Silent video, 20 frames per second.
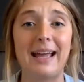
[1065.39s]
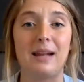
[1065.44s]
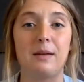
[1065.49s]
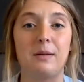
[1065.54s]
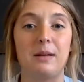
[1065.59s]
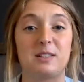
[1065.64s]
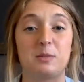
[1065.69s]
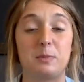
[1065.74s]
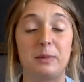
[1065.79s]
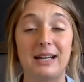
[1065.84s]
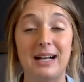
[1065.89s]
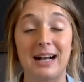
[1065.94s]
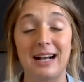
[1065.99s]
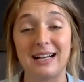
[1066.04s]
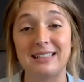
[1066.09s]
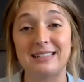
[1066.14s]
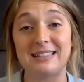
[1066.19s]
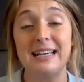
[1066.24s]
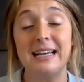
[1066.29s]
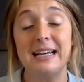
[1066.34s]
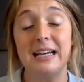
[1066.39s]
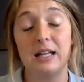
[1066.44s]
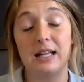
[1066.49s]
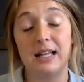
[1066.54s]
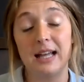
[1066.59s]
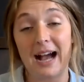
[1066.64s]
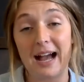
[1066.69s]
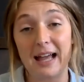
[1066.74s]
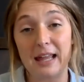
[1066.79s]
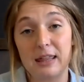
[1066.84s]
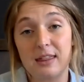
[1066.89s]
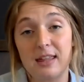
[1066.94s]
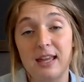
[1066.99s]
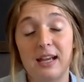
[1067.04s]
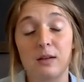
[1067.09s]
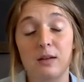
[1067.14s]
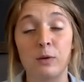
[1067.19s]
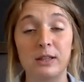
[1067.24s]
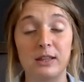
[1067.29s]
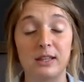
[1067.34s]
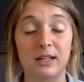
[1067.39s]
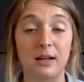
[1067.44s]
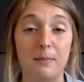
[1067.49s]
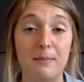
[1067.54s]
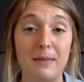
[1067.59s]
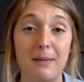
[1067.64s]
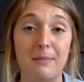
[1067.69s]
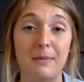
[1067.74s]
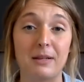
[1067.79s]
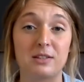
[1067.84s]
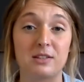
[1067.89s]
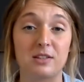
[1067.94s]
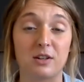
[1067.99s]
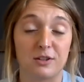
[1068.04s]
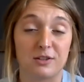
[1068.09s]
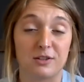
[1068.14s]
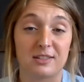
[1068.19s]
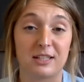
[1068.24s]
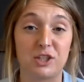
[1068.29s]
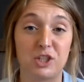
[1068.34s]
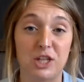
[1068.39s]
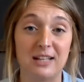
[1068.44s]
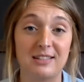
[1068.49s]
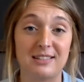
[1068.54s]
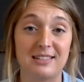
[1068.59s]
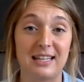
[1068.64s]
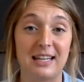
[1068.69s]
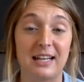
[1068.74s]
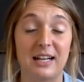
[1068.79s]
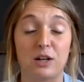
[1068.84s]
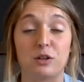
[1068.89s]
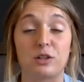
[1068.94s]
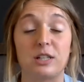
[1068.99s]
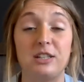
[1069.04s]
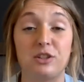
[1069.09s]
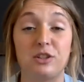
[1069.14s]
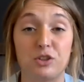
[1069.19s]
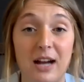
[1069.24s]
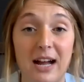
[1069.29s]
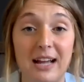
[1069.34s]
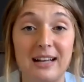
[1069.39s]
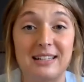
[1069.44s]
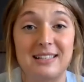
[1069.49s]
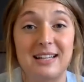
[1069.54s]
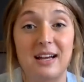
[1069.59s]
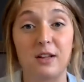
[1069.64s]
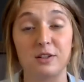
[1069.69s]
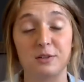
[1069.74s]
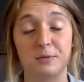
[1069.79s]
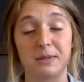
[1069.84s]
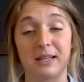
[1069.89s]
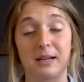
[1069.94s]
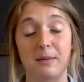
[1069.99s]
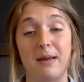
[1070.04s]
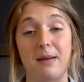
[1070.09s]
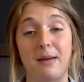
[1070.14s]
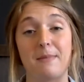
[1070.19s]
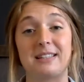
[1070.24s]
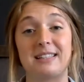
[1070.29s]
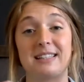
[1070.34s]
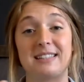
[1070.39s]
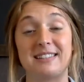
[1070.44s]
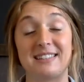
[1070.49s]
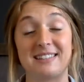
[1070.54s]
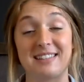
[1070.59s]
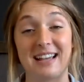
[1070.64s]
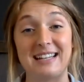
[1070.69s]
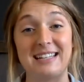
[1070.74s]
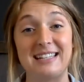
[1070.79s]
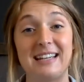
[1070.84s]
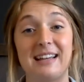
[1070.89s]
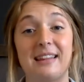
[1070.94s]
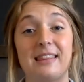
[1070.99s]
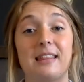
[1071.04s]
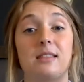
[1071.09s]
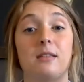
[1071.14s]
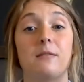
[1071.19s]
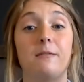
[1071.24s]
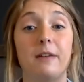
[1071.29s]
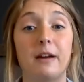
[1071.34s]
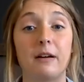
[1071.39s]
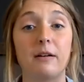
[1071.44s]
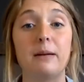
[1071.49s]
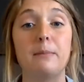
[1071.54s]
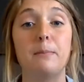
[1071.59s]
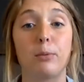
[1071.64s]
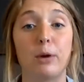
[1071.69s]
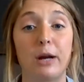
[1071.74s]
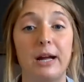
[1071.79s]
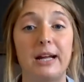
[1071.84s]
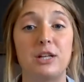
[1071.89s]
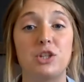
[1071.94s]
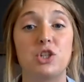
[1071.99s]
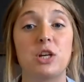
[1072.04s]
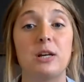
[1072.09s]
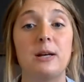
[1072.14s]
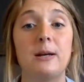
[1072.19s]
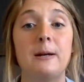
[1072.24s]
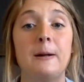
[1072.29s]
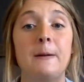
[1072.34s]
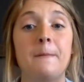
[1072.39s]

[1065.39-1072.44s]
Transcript: And it's because I think what the commandments are suggesting, or he's trying to tell us with the commandments, is this idea that the very bridge